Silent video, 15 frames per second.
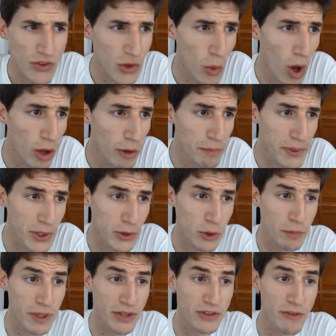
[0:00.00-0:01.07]
So all
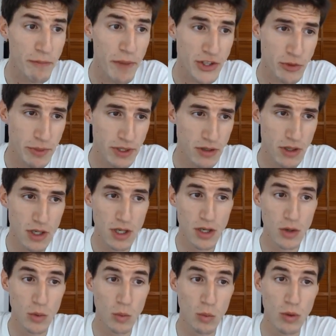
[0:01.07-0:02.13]
empirical means of measurement
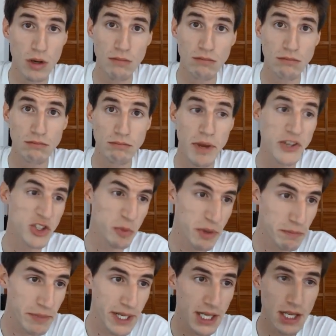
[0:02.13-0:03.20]

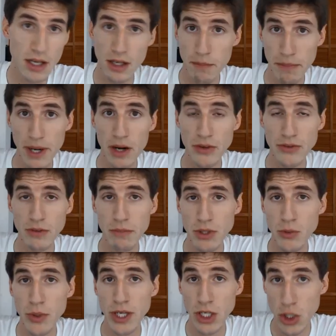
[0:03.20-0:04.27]
being a comparison
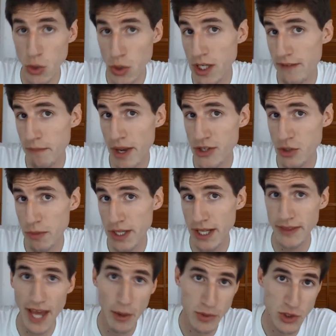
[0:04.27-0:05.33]
between a unit of
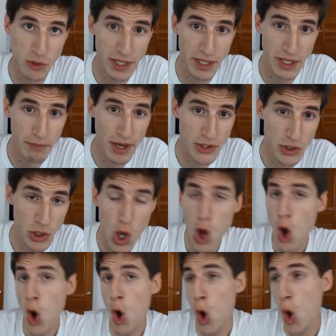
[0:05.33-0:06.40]
measurement and that which is being measured,
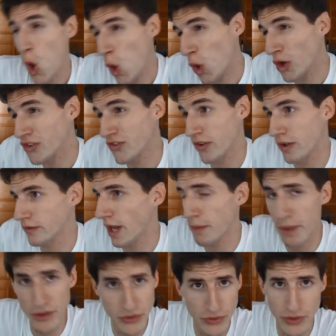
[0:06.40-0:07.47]
or it's a
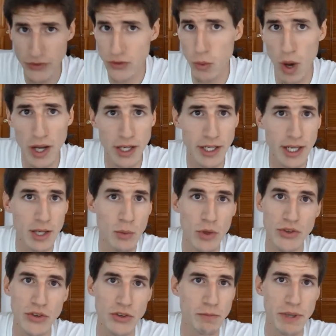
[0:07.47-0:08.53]
dimensionless quantity
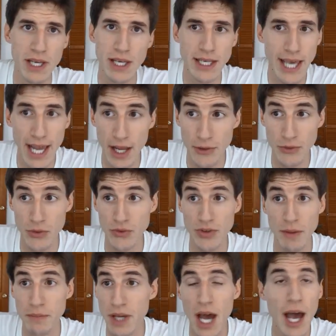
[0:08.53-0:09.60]
which is being gleaned through
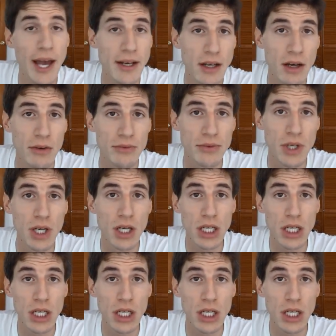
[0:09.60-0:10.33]
some kind of